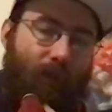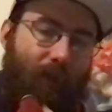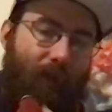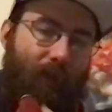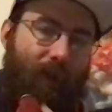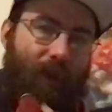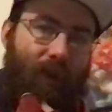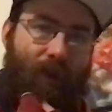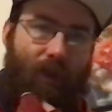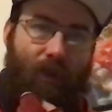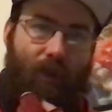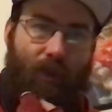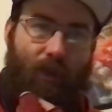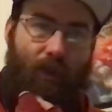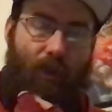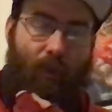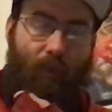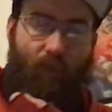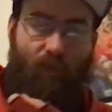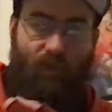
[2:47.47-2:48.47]
I mean,
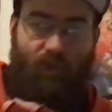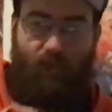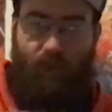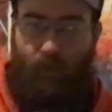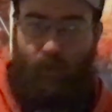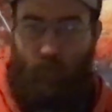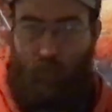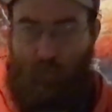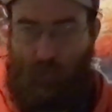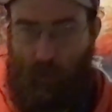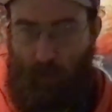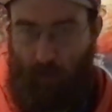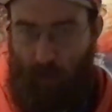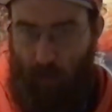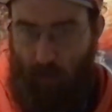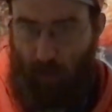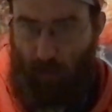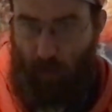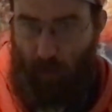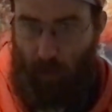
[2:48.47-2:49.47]
yet more sales
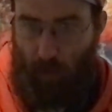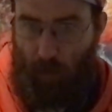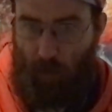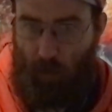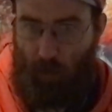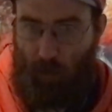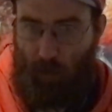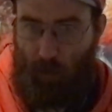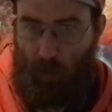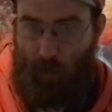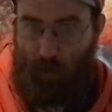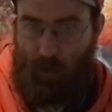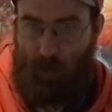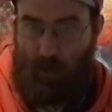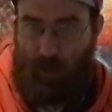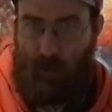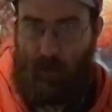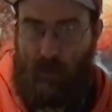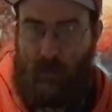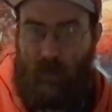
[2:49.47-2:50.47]
updates have come through
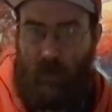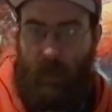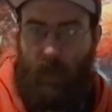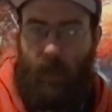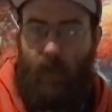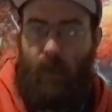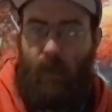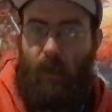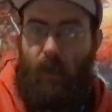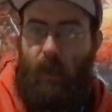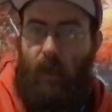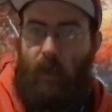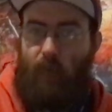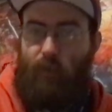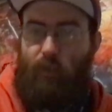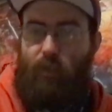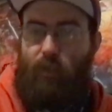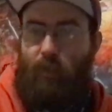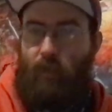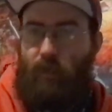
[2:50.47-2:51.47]
since I was
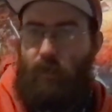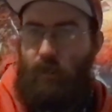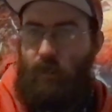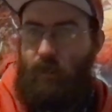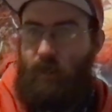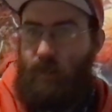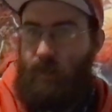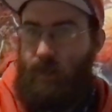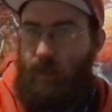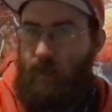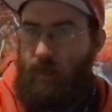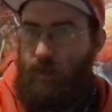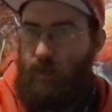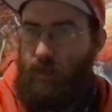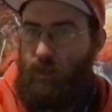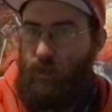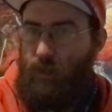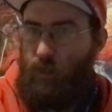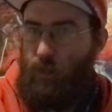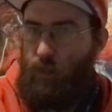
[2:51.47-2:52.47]
expecting these
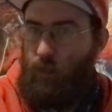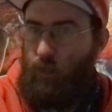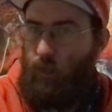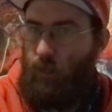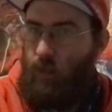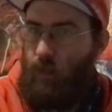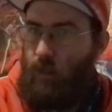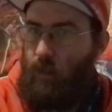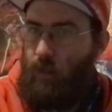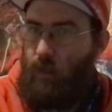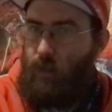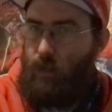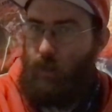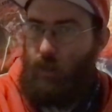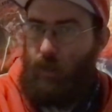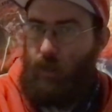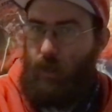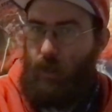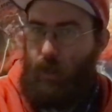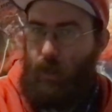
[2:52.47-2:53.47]
to see to
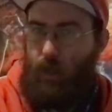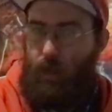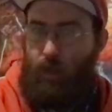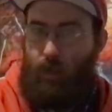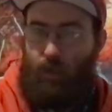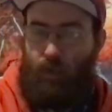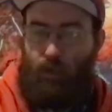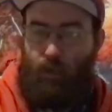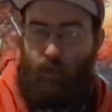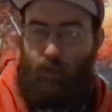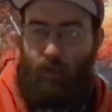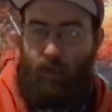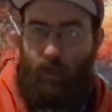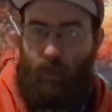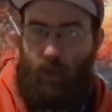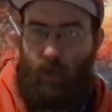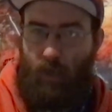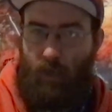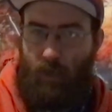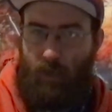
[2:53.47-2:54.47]
get here a little bit
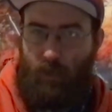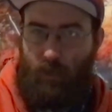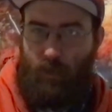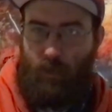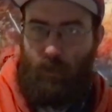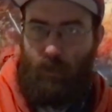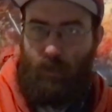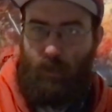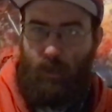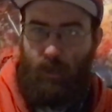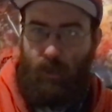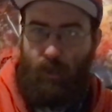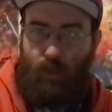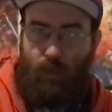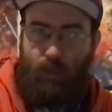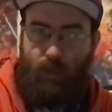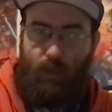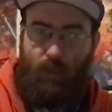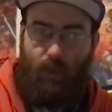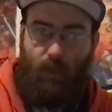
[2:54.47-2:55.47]
ago, but as it turns
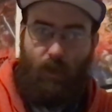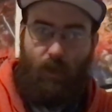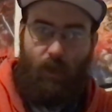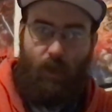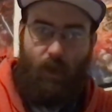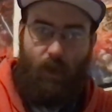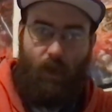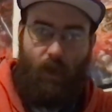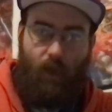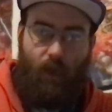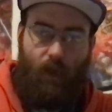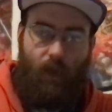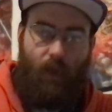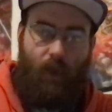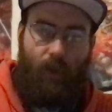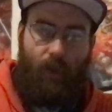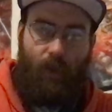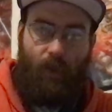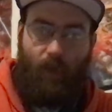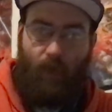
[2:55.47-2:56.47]
out,
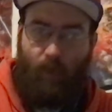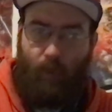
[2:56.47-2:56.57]
now